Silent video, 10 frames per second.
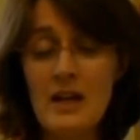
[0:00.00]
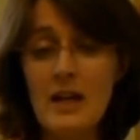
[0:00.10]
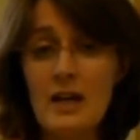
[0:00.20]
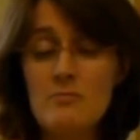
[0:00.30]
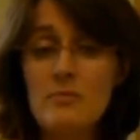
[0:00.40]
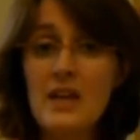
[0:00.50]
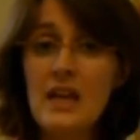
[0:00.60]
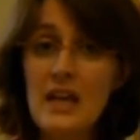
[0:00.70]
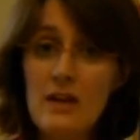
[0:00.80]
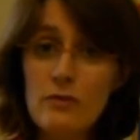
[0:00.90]
Um,
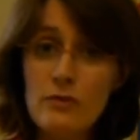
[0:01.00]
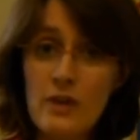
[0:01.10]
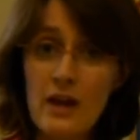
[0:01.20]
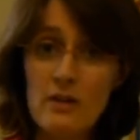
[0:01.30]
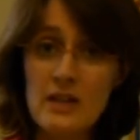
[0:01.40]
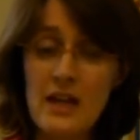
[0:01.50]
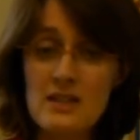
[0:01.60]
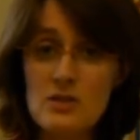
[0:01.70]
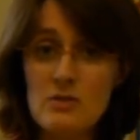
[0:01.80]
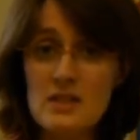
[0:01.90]
if thyroid
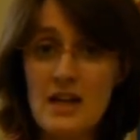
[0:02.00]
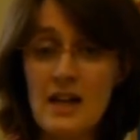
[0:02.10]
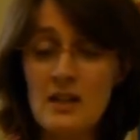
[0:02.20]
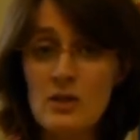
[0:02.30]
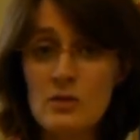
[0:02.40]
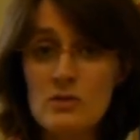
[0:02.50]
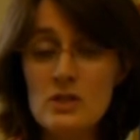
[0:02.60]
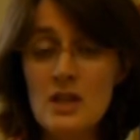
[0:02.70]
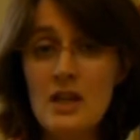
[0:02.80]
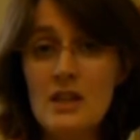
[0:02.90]
cancer is diagnosed,